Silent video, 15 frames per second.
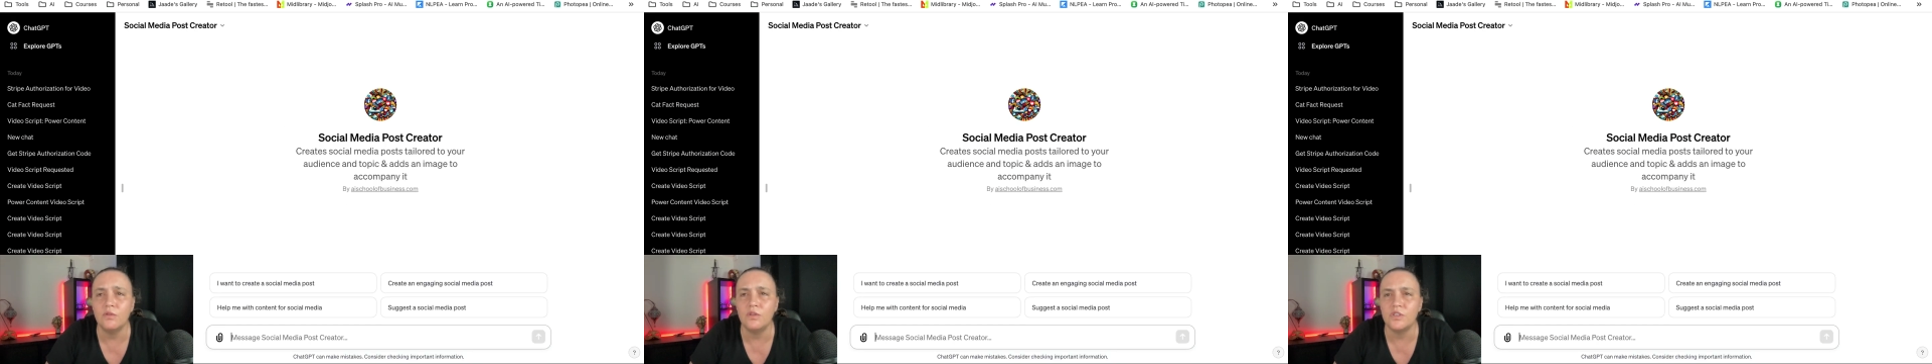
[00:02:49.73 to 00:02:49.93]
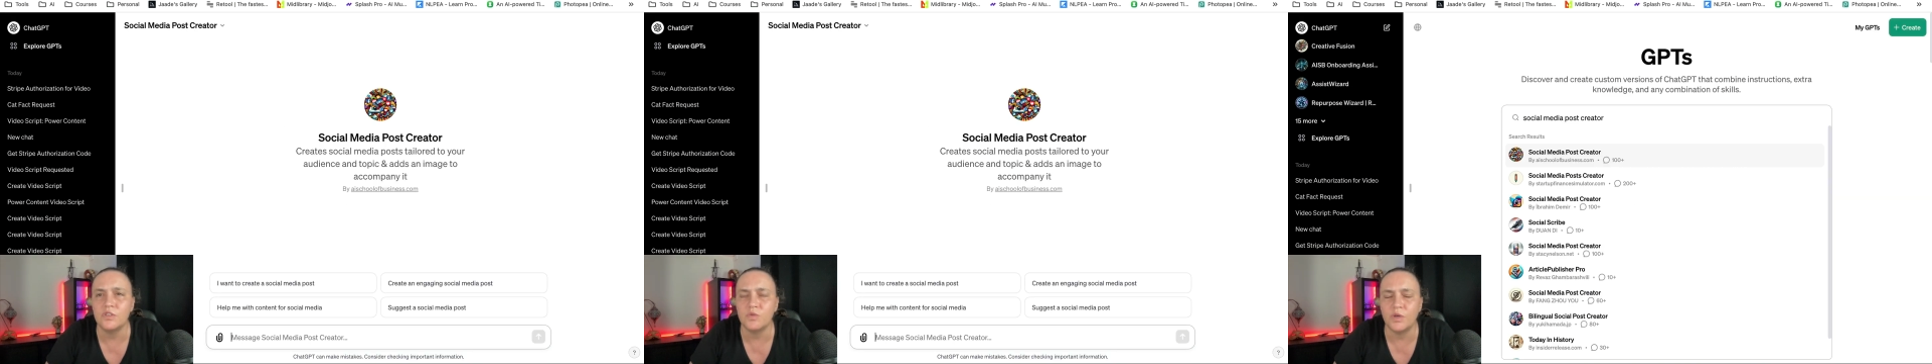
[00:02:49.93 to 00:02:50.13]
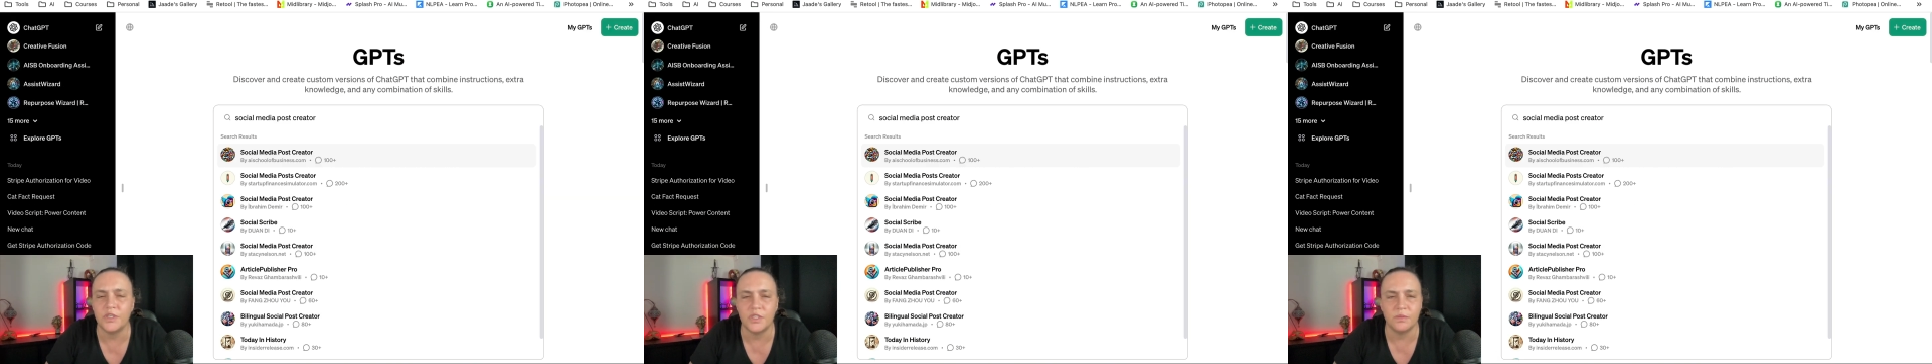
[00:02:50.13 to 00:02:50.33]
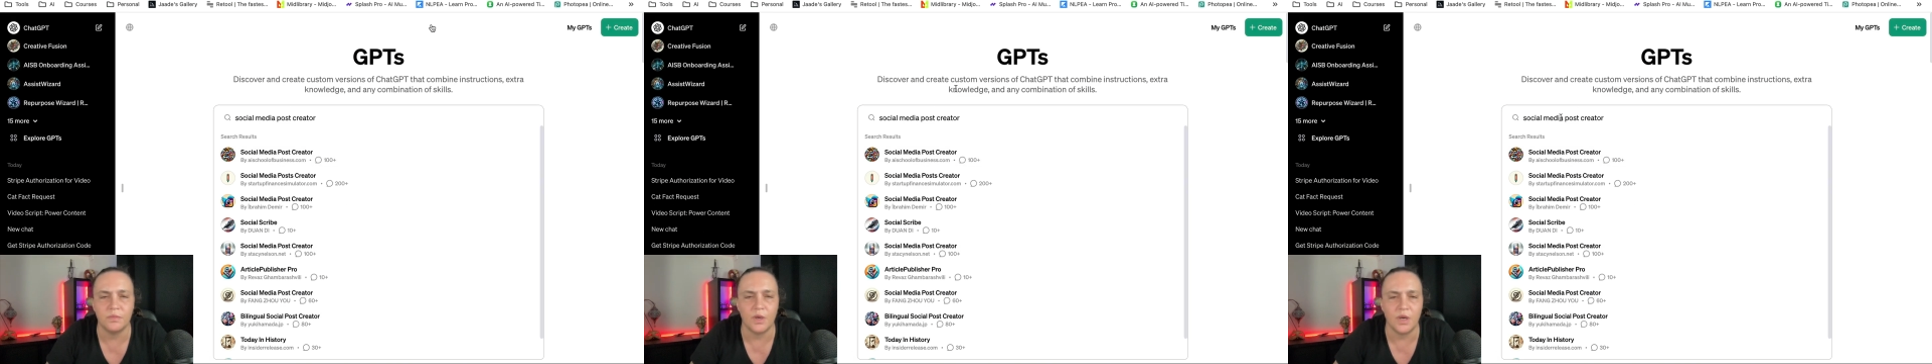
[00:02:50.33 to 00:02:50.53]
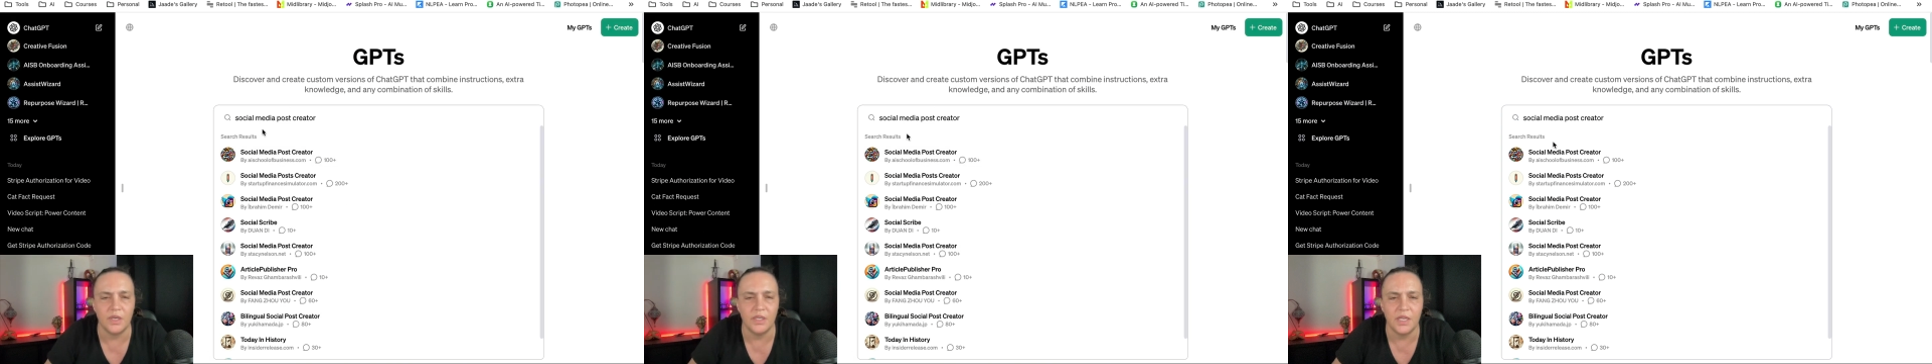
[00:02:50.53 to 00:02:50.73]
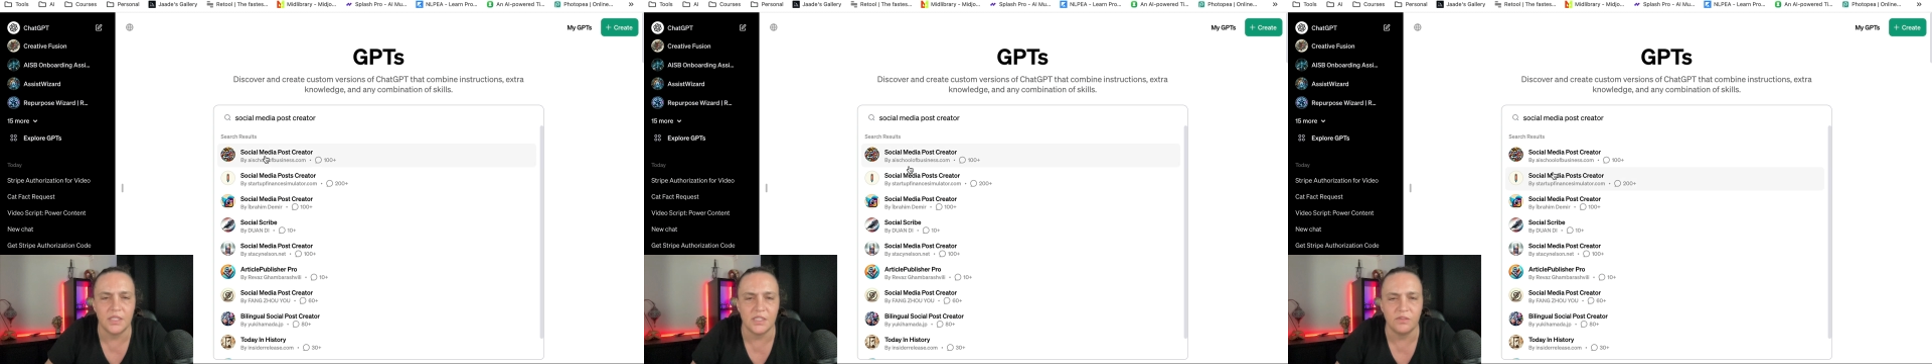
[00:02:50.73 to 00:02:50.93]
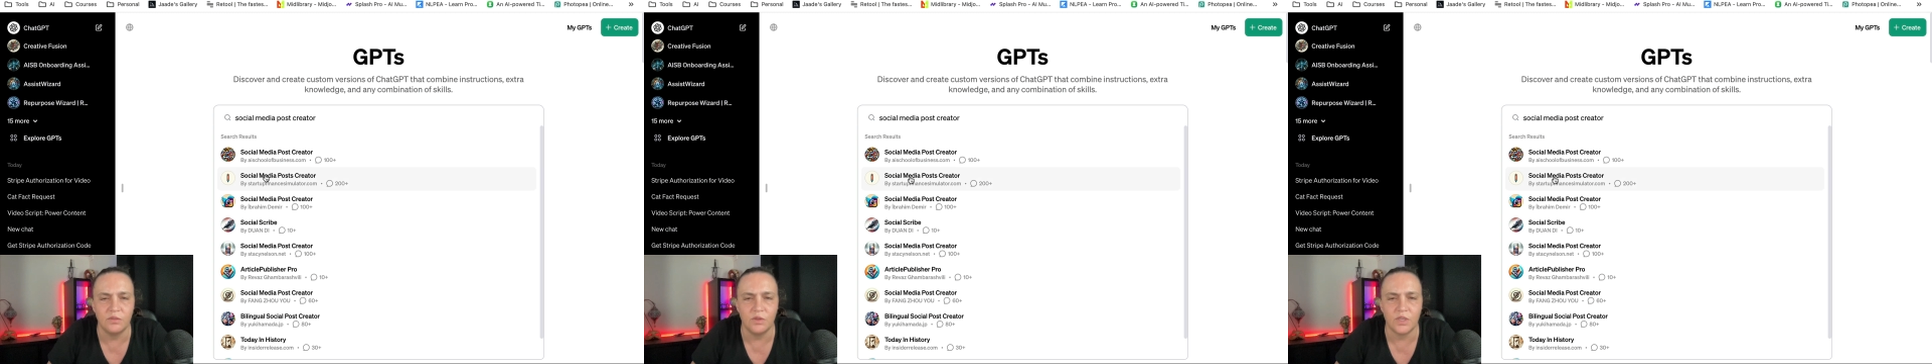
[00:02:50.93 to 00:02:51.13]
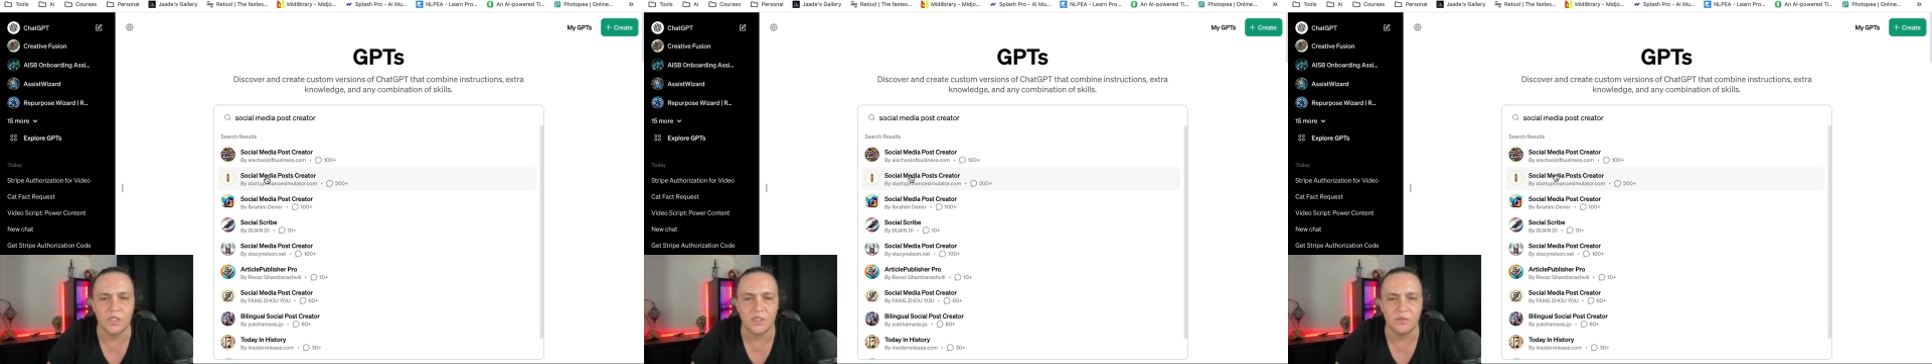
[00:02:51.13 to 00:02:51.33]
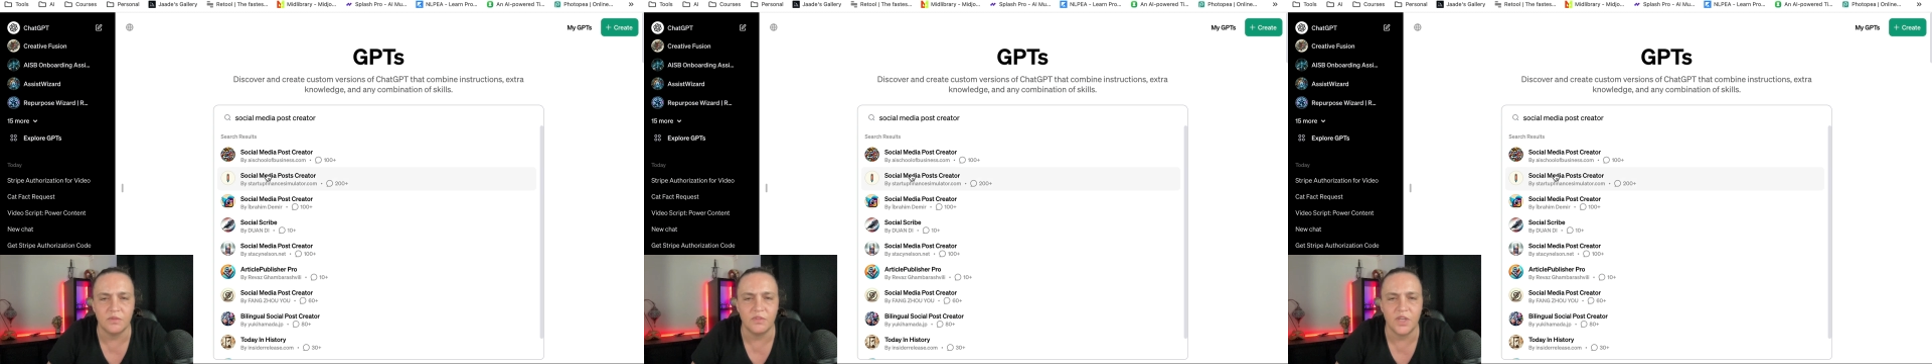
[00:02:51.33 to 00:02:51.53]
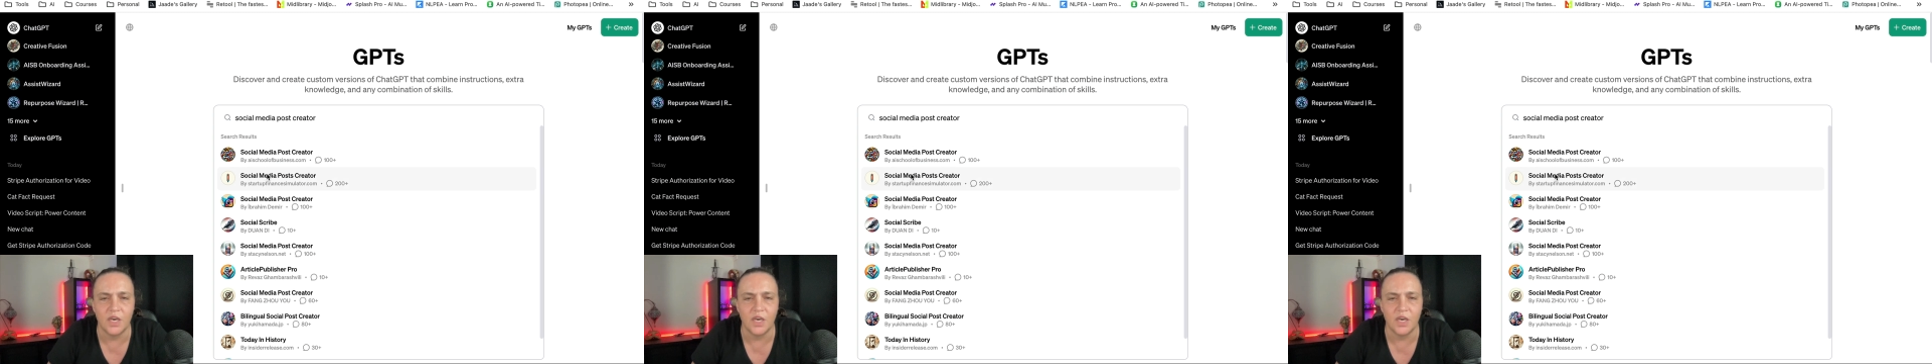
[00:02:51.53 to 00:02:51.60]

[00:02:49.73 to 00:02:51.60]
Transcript: This one is mine. Let's have a look at some of